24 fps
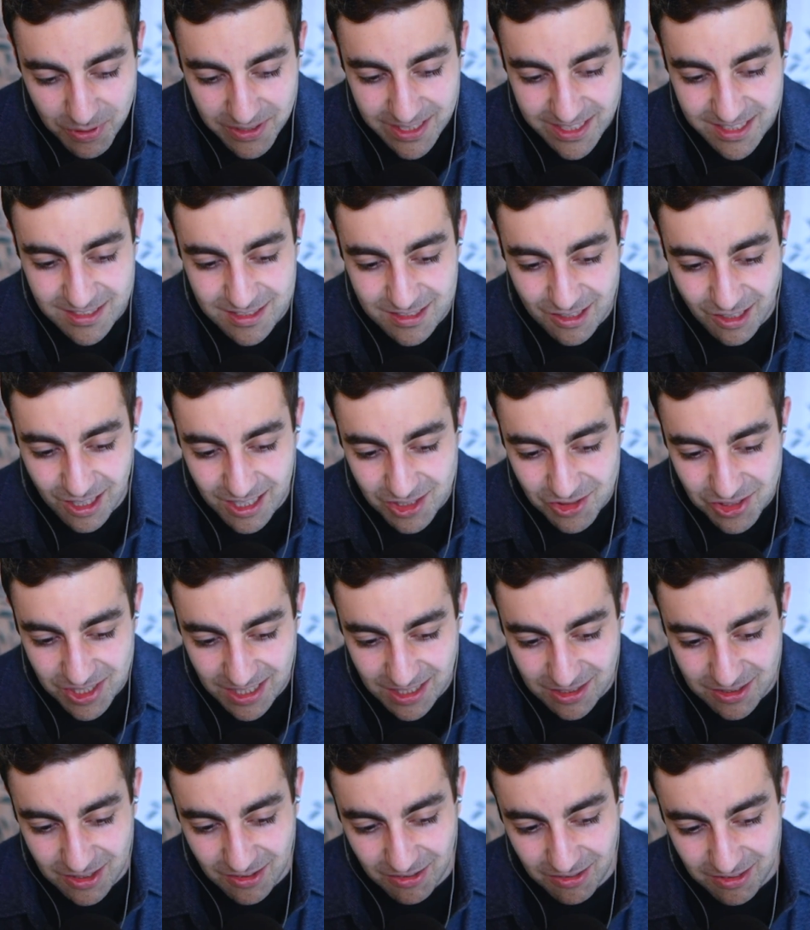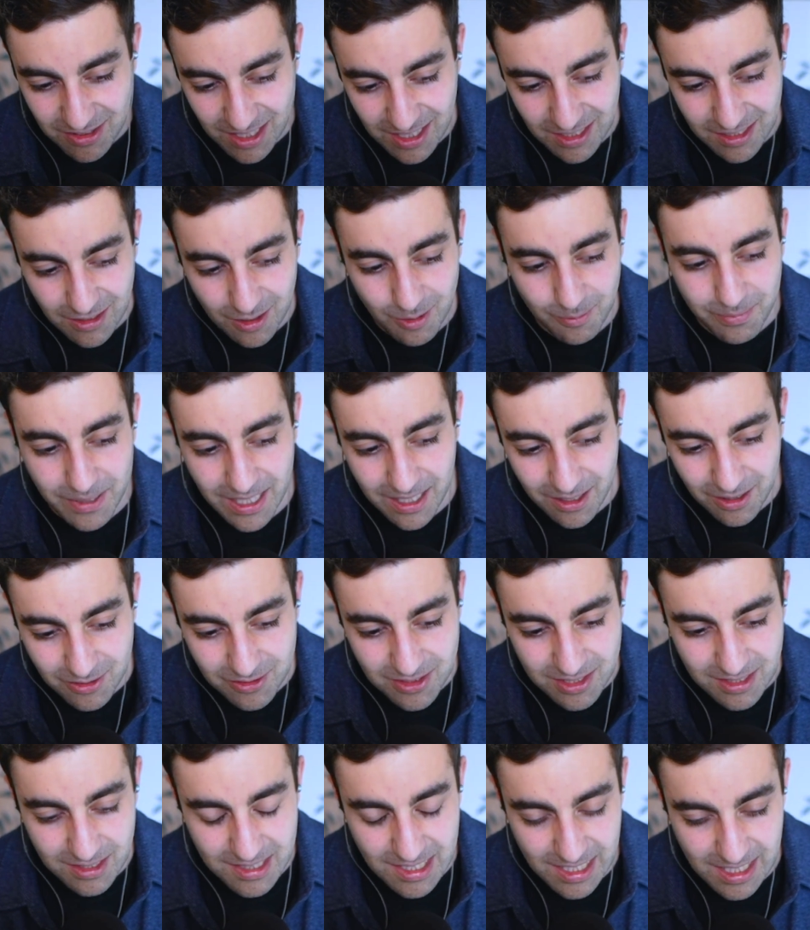astonishing to think
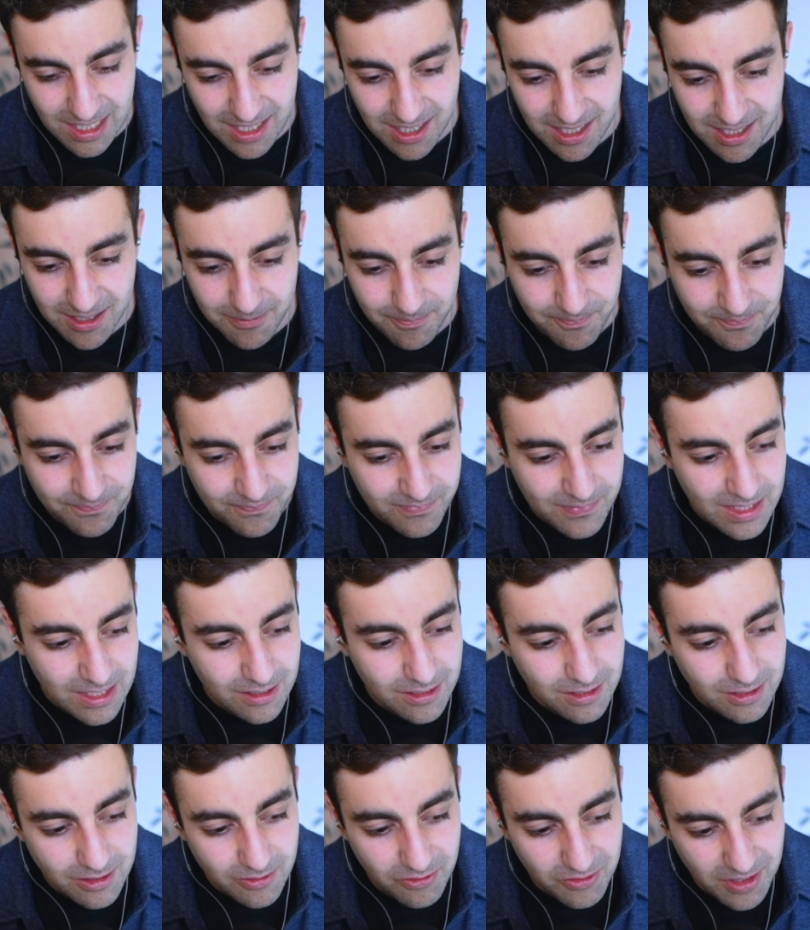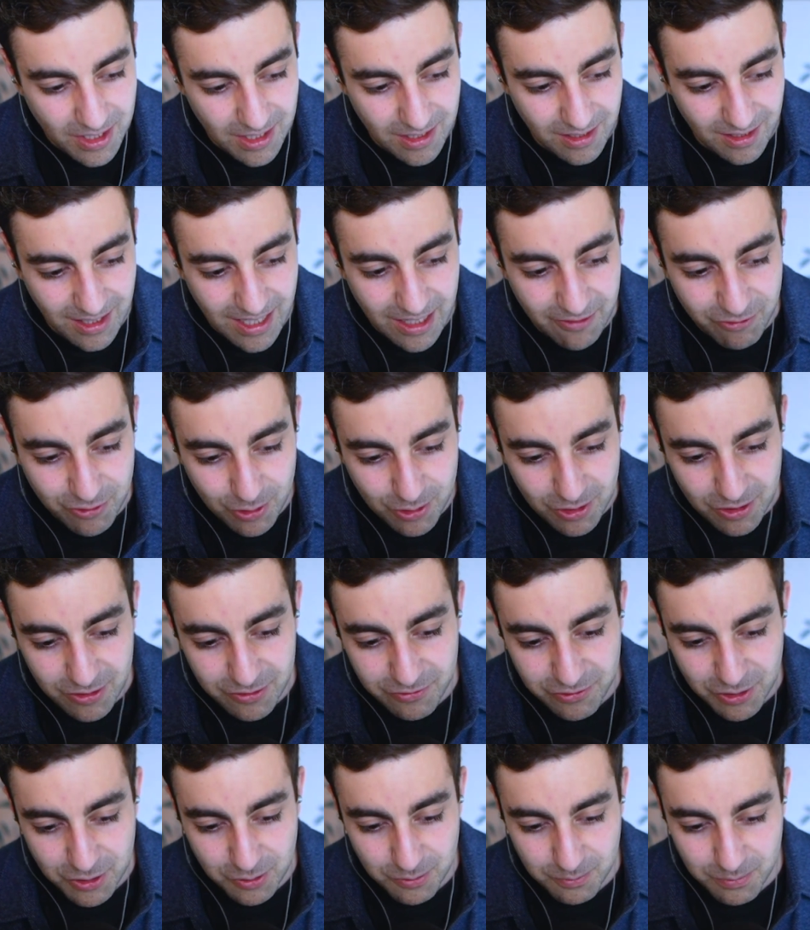about the level
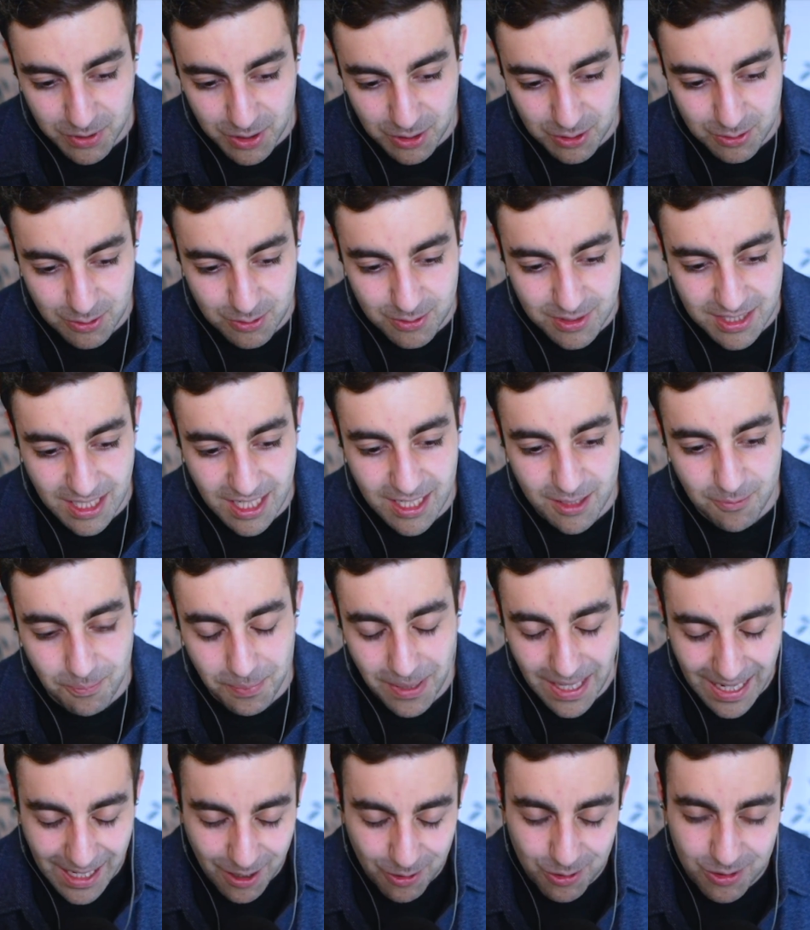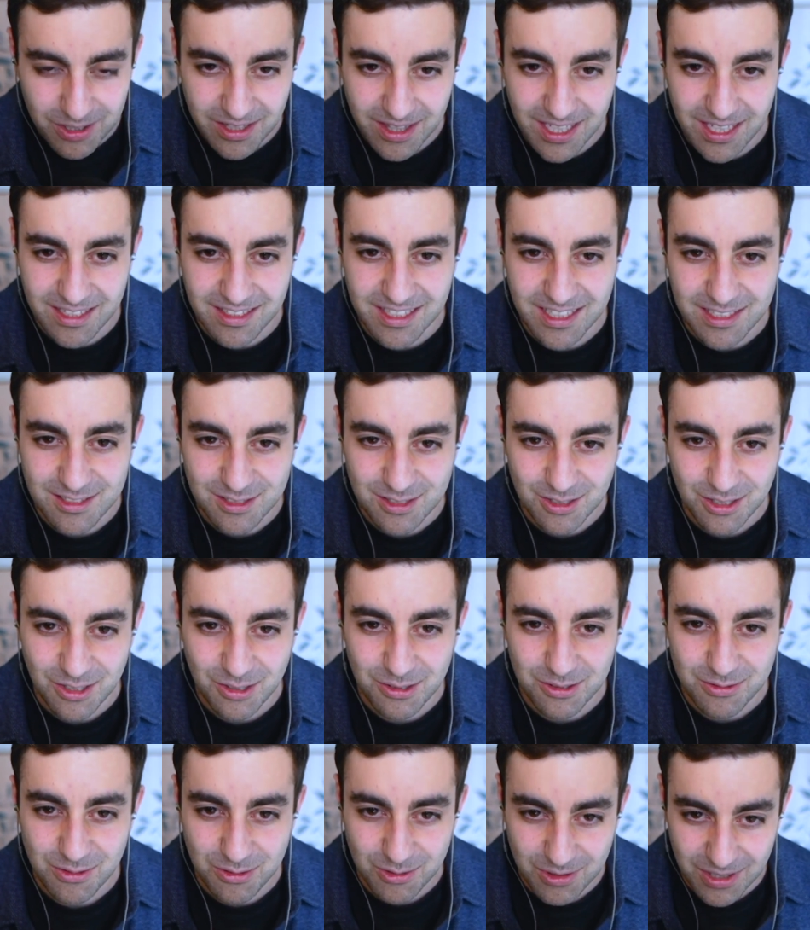of compute and power that needs to
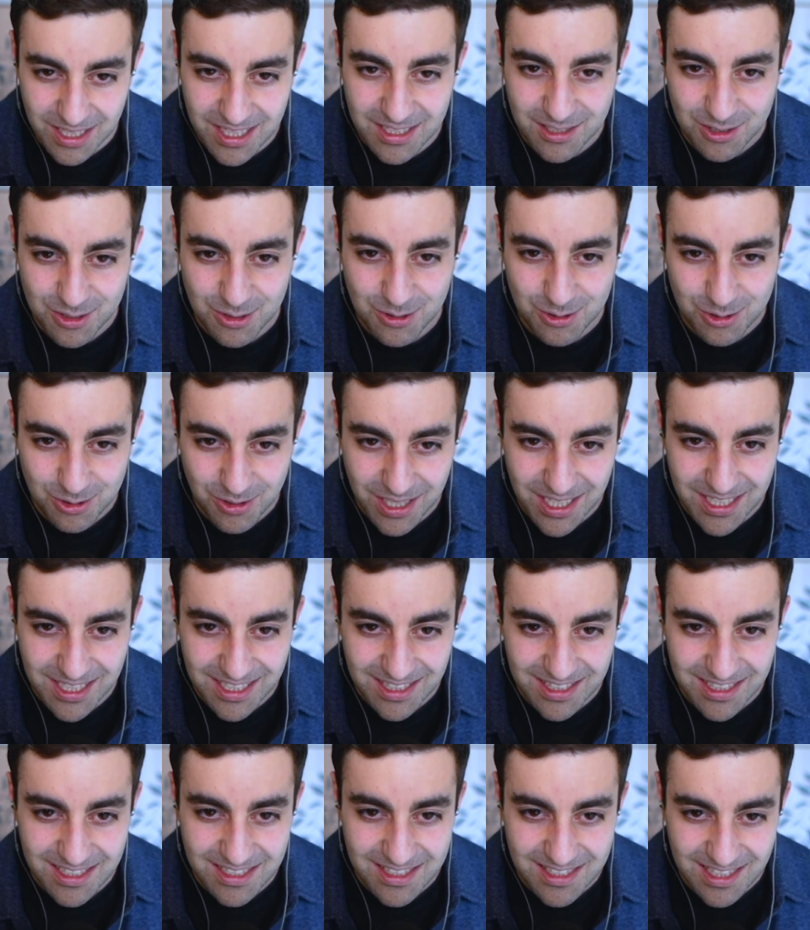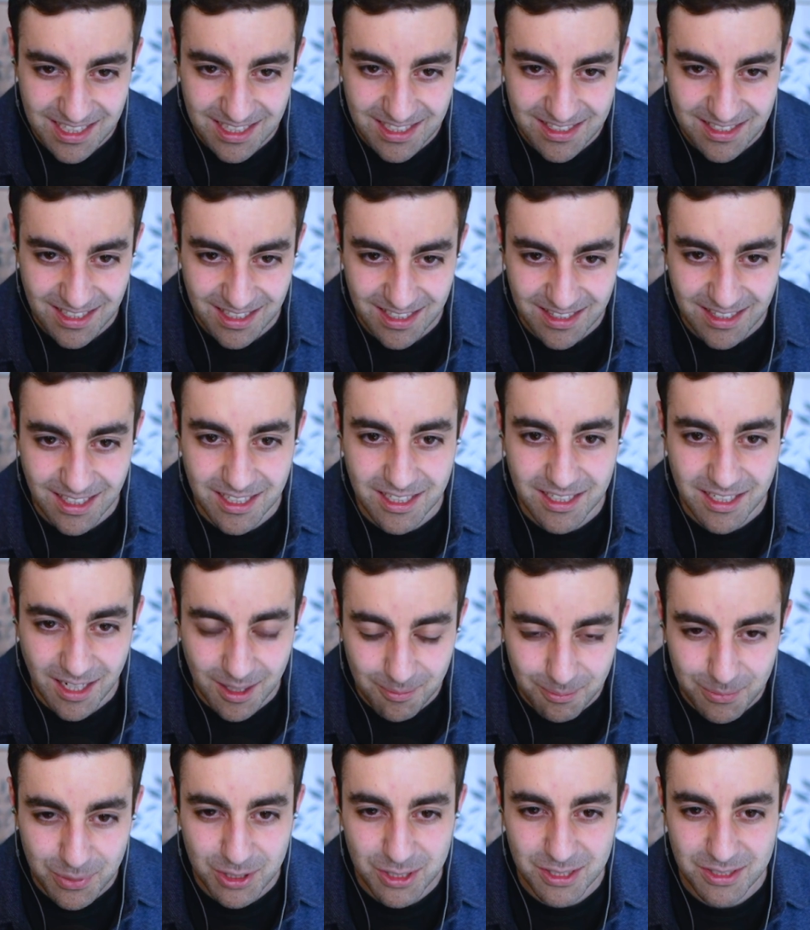go into training these things. Like, the
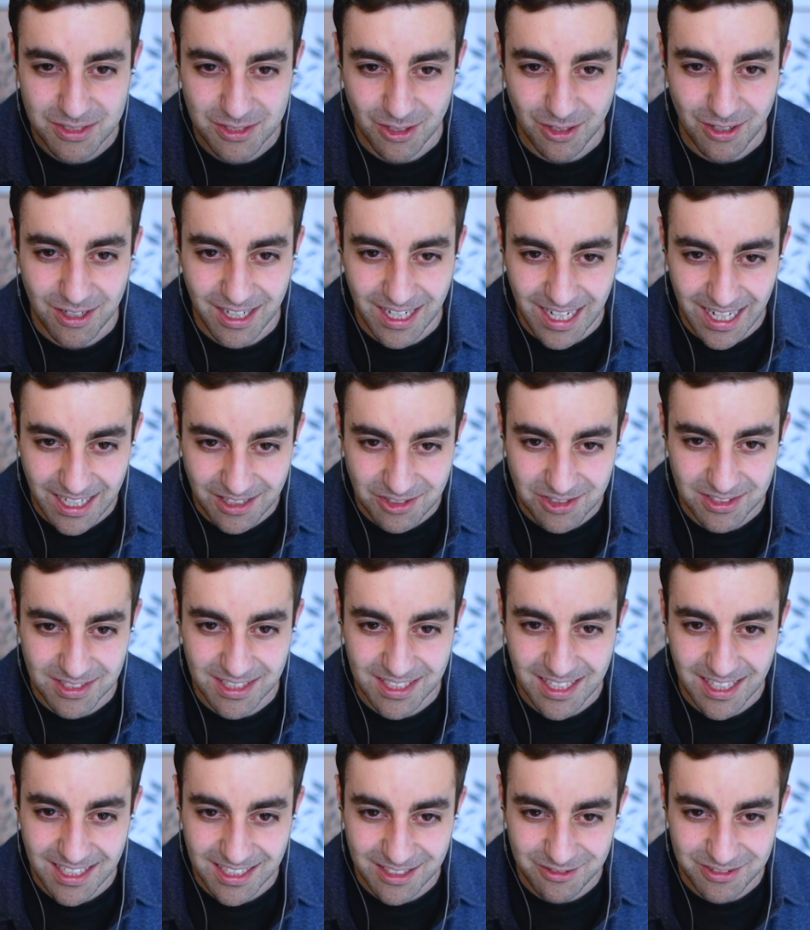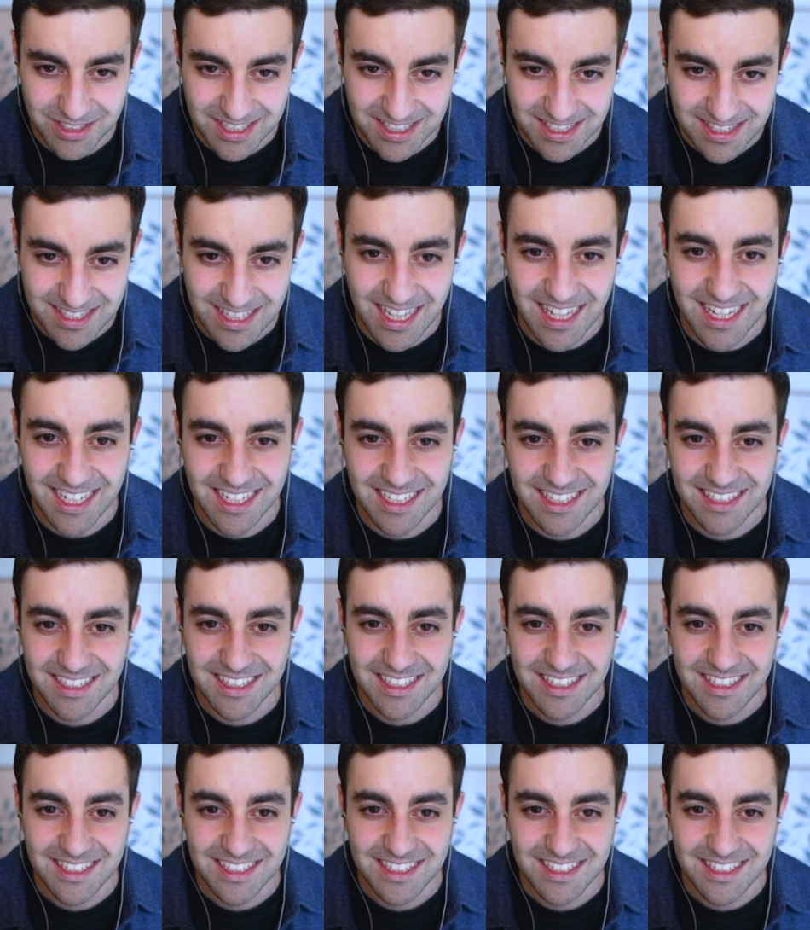numbers are actually kind of insane.